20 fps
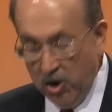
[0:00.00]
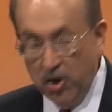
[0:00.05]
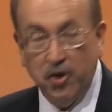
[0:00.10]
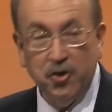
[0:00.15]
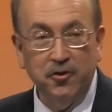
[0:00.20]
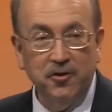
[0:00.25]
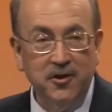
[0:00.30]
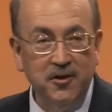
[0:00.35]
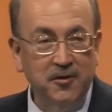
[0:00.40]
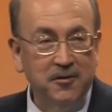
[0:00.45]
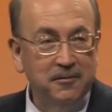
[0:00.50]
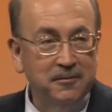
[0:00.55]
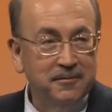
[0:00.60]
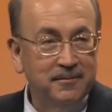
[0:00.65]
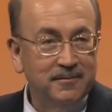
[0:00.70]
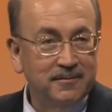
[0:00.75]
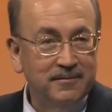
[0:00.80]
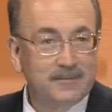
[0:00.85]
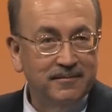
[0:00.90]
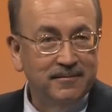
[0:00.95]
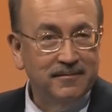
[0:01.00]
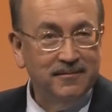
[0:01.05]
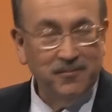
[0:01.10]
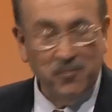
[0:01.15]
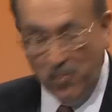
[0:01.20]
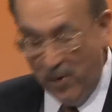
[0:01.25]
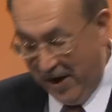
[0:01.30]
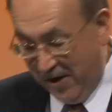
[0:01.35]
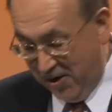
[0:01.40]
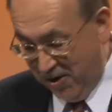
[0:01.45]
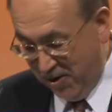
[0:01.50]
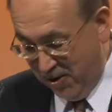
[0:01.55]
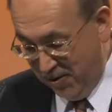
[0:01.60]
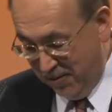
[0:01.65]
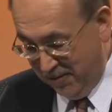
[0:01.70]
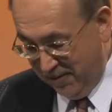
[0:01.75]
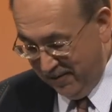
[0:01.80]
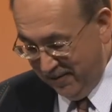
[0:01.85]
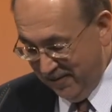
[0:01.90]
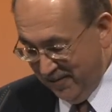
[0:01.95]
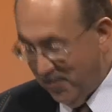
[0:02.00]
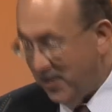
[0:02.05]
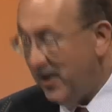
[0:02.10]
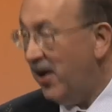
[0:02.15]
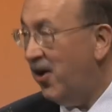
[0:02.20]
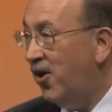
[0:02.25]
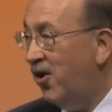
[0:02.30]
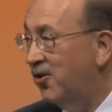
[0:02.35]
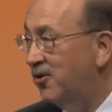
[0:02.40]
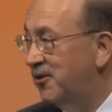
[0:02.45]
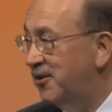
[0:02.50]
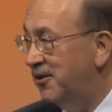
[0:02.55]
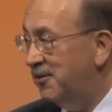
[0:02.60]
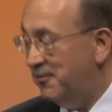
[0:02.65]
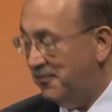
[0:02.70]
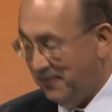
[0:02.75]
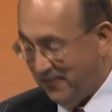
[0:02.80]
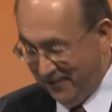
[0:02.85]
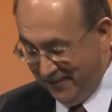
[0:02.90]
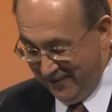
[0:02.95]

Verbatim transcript: You do, we do, we all do.